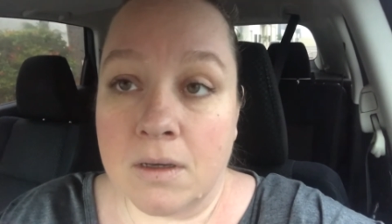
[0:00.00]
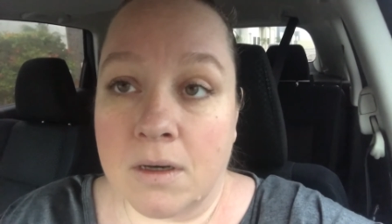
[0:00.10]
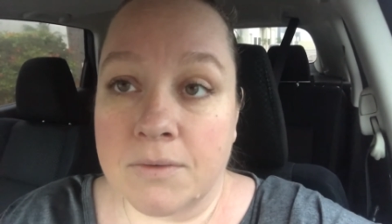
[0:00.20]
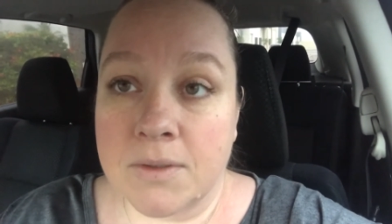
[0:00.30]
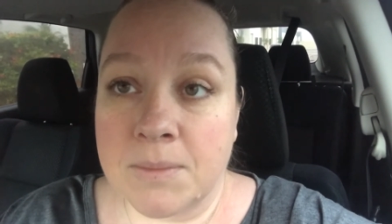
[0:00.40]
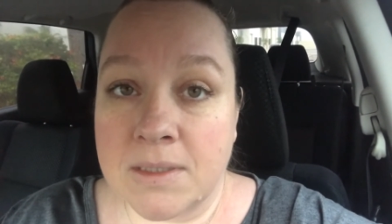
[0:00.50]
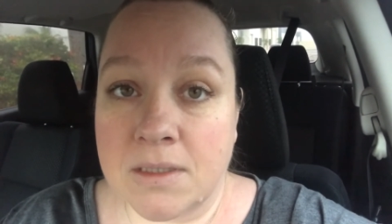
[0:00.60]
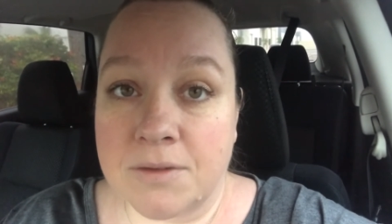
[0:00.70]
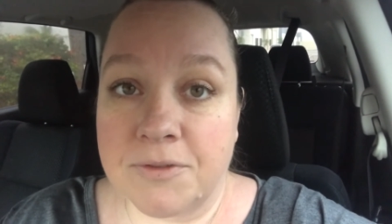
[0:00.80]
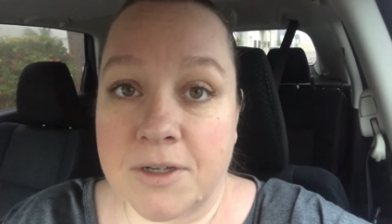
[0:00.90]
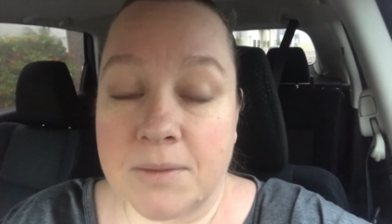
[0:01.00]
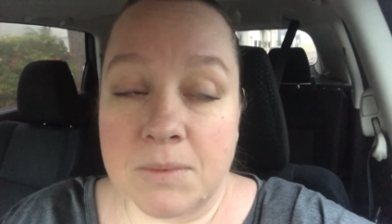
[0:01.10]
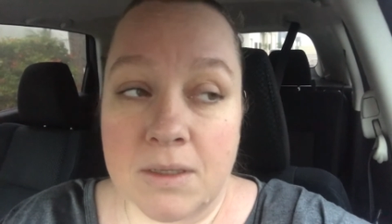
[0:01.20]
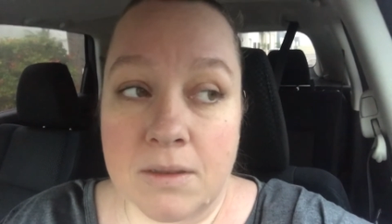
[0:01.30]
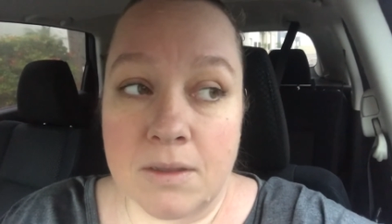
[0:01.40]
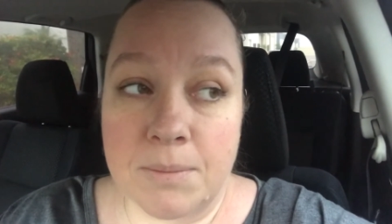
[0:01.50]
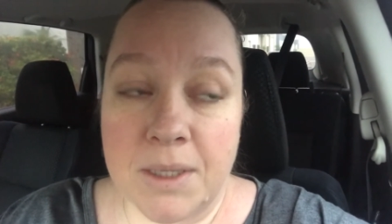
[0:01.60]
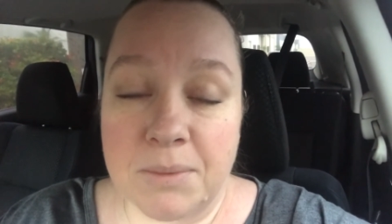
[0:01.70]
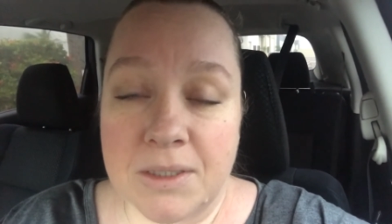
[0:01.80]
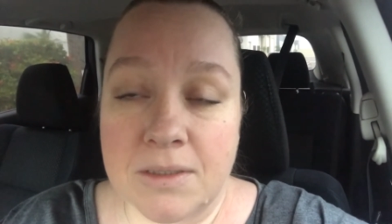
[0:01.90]
covered myself up. Then the
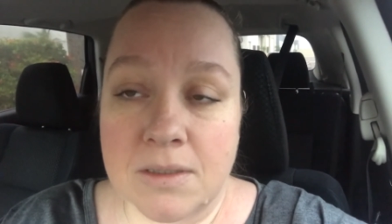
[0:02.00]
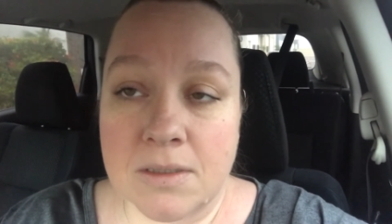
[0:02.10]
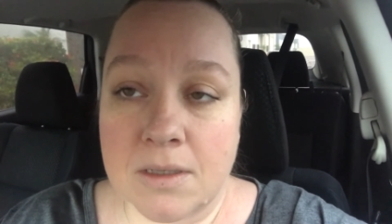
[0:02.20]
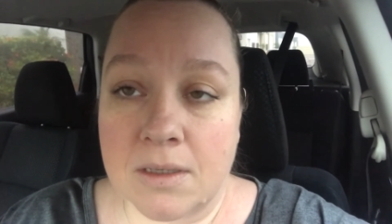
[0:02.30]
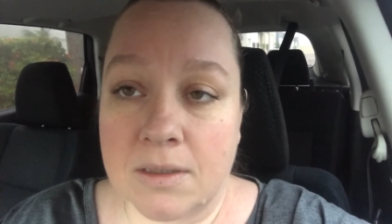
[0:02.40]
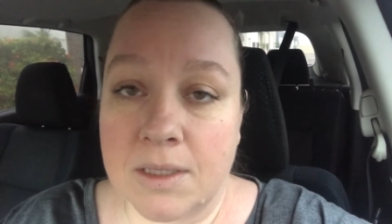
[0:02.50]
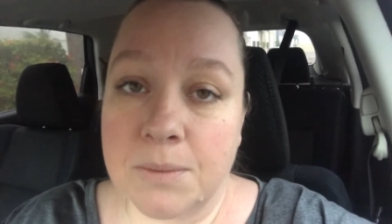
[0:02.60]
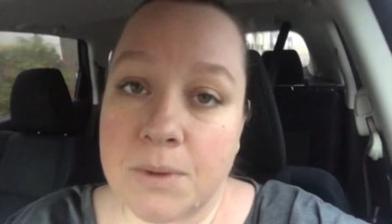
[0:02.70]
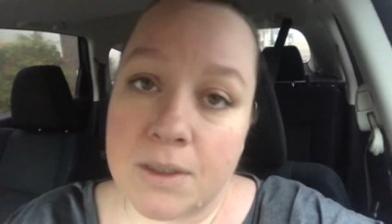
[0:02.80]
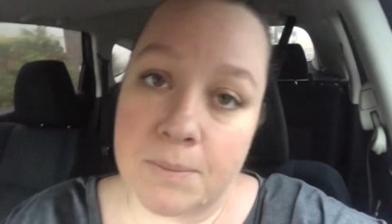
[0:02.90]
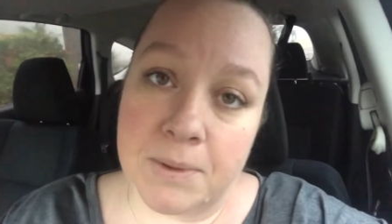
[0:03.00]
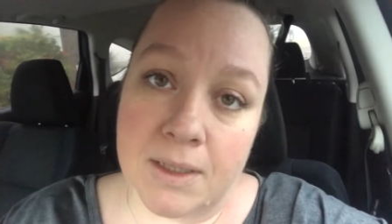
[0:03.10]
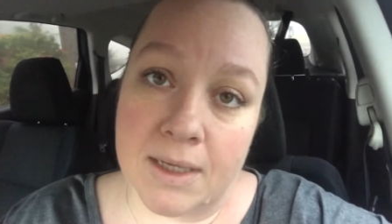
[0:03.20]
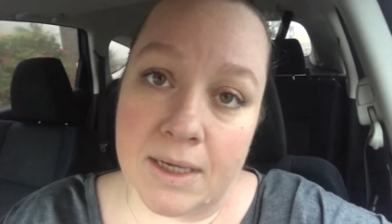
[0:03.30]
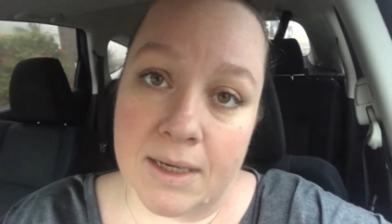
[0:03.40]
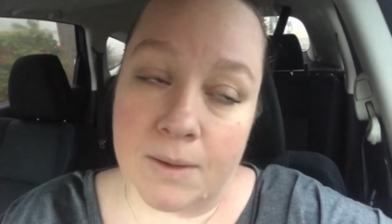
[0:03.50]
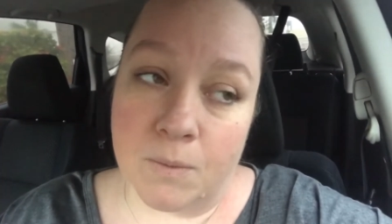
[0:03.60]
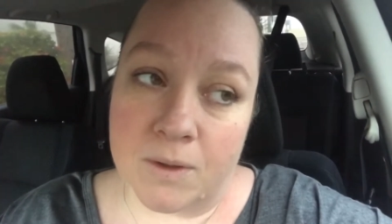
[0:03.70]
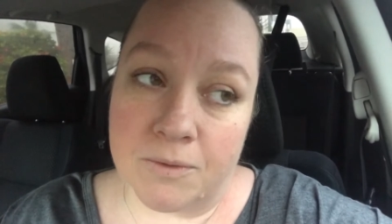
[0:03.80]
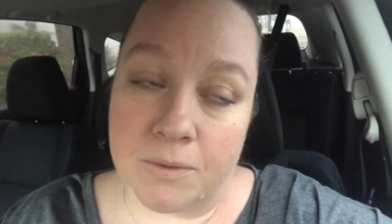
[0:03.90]
babies decided they were going to play.
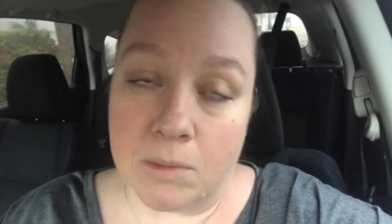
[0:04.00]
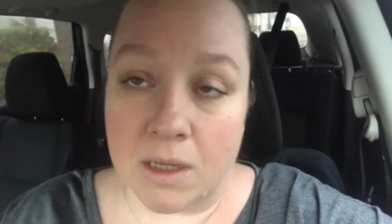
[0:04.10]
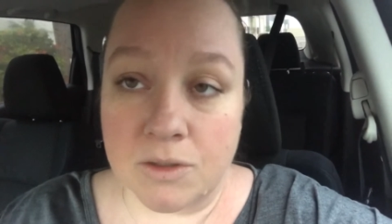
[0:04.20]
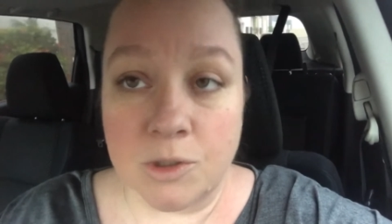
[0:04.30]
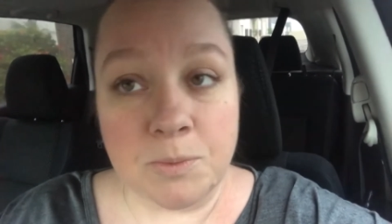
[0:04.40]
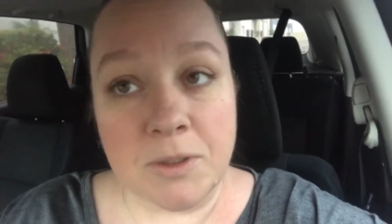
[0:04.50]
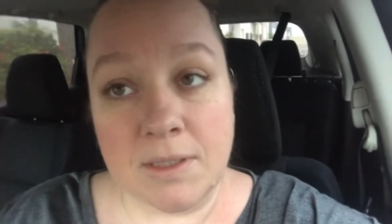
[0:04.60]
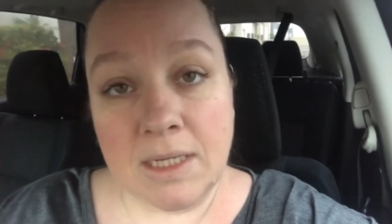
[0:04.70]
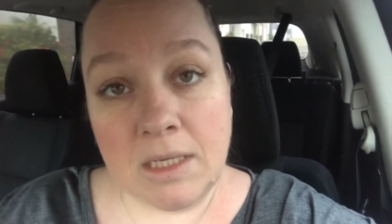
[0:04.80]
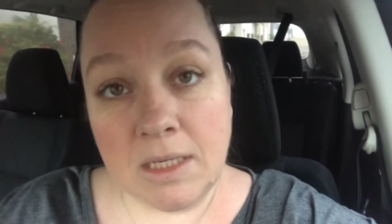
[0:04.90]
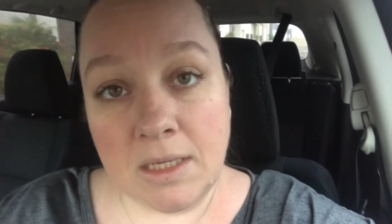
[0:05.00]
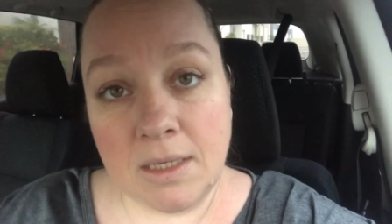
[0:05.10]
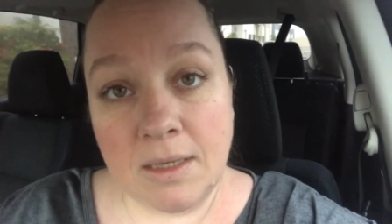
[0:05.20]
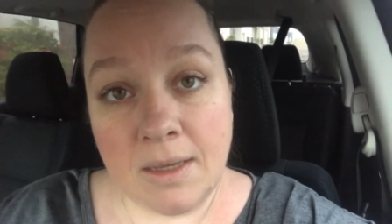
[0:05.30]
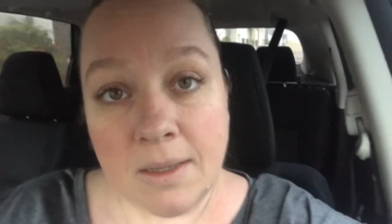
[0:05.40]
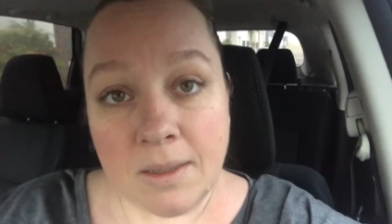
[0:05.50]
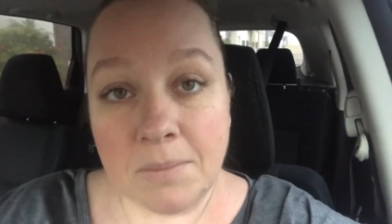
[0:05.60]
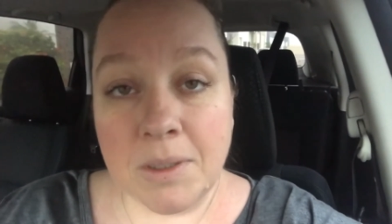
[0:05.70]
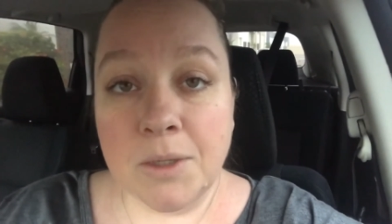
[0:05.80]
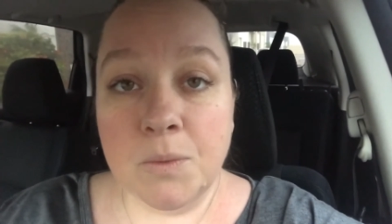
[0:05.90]
One of them got super needy,
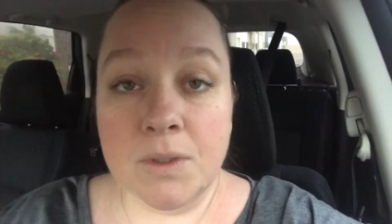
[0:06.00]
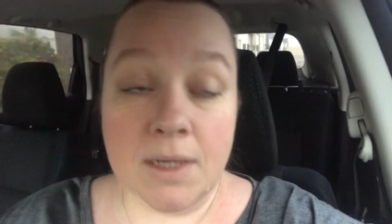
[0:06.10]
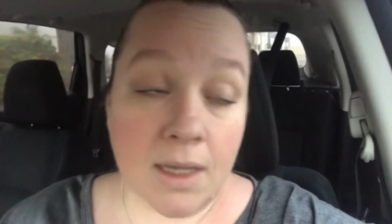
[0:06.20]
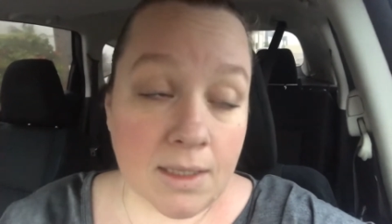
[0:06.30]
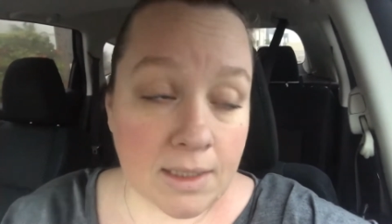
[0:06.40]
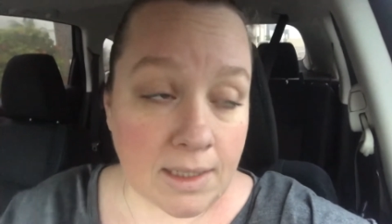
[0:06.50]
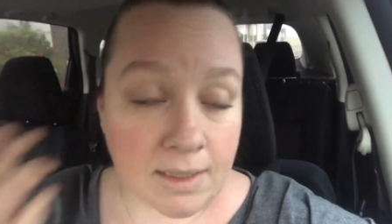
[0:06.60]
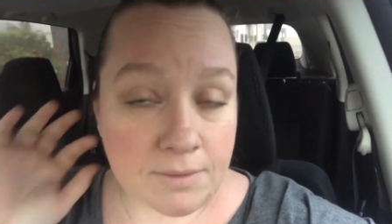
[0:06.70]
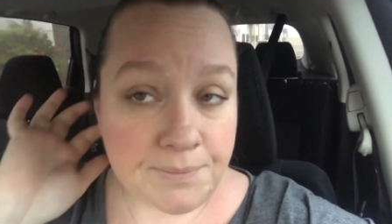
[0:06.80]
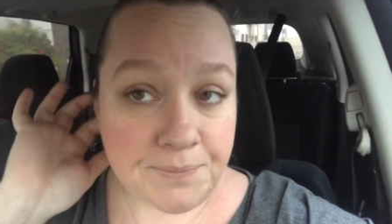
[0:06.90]
but would not lay down.